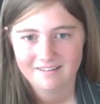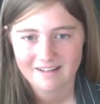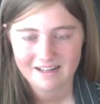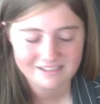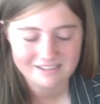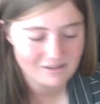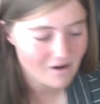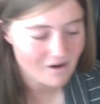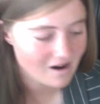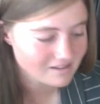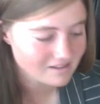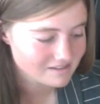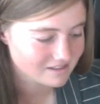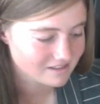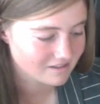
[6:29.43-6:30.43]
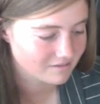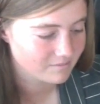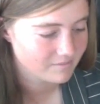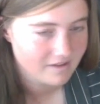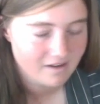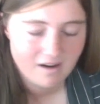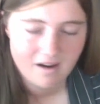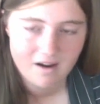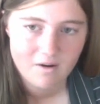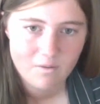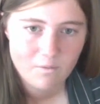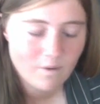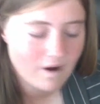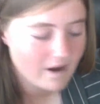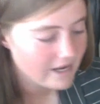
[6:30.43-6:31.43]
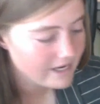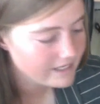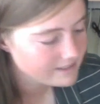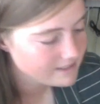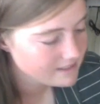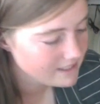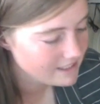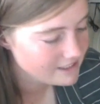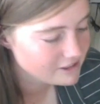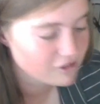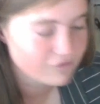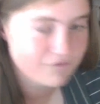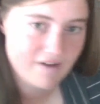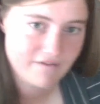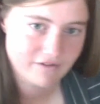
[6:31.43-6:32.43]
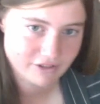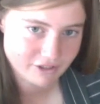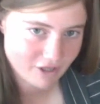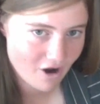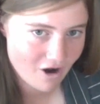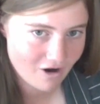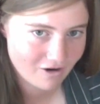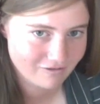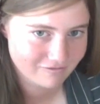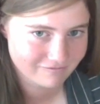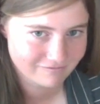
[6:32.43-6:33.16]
That's so awesome. What is your favorite song?